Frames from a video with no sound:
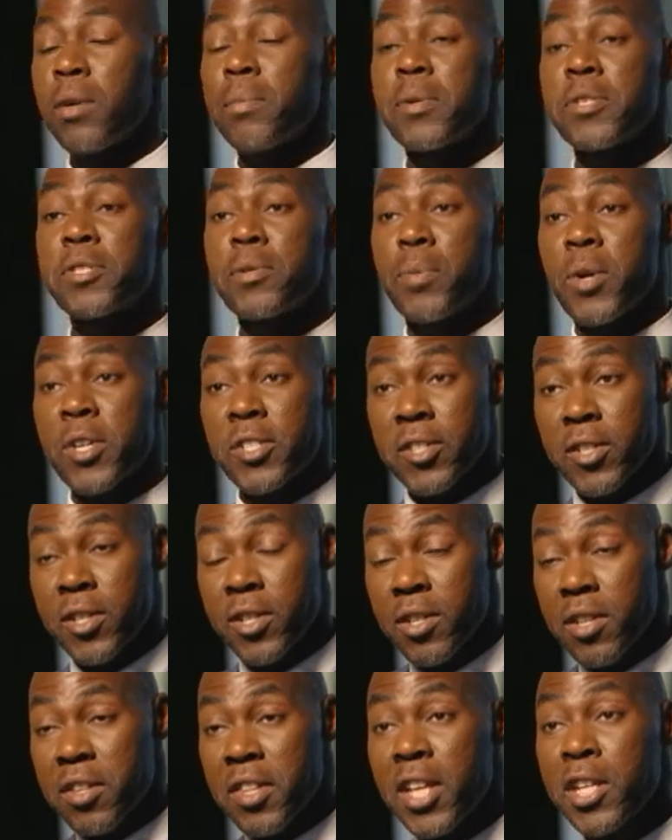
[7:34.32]
Mr.
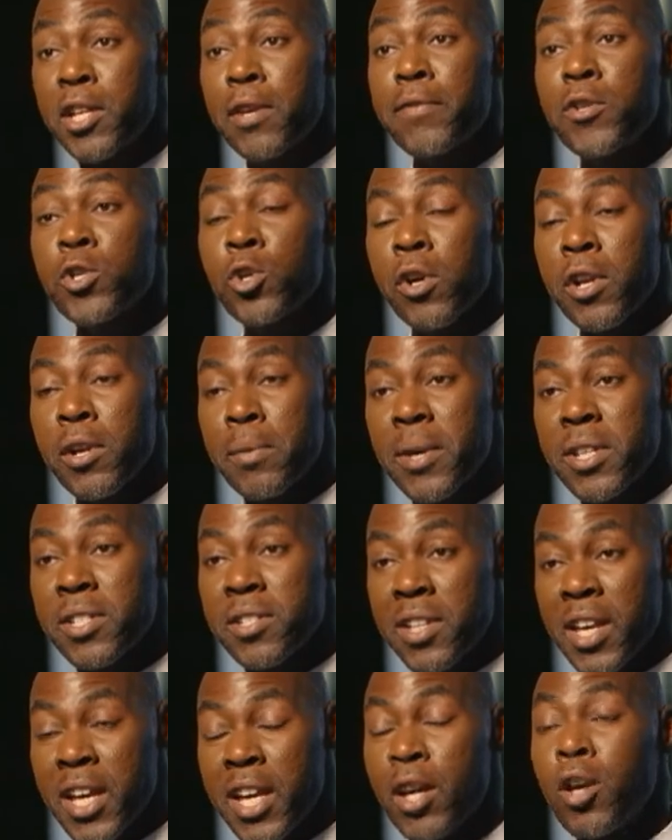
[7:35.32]
President, thank you for joining me
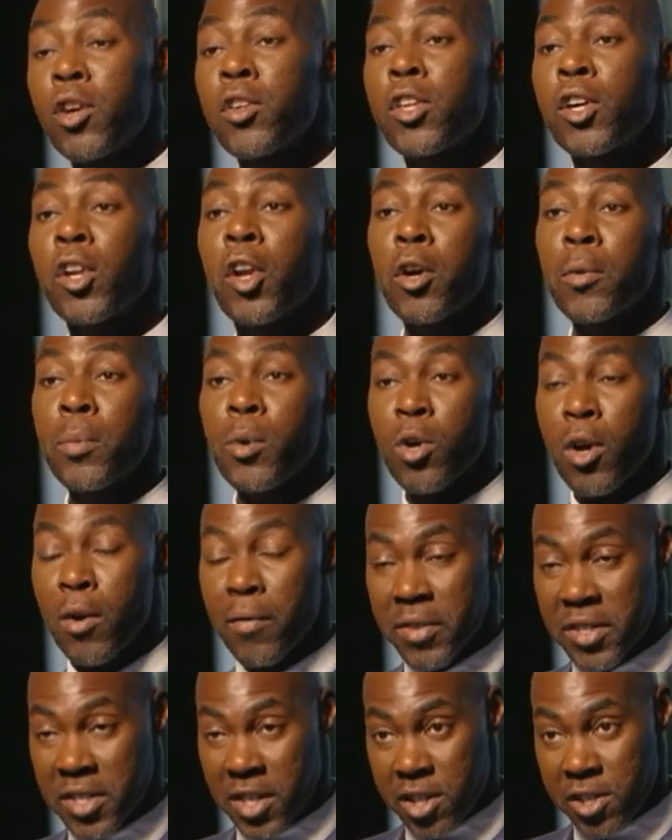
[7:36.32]
today on the Global
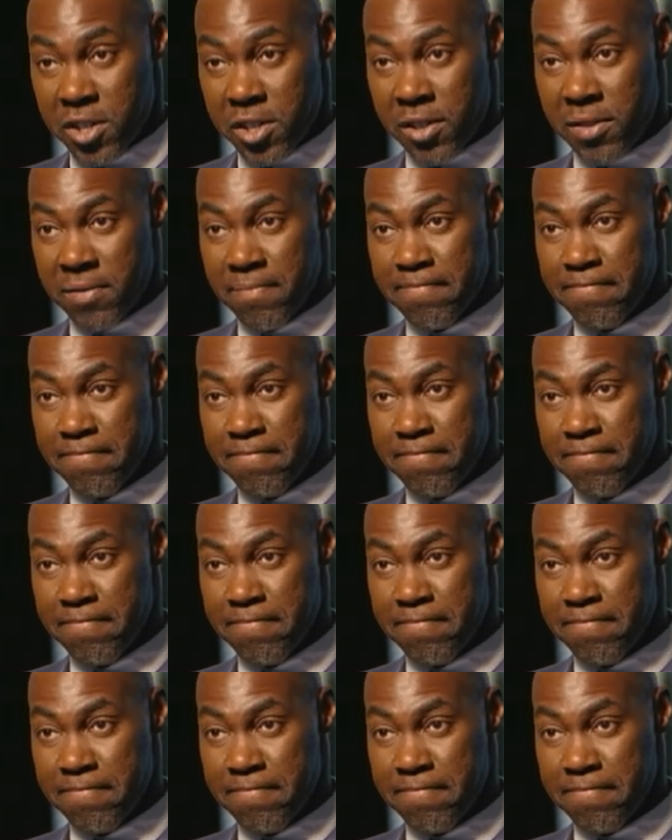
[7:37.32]
Conversation.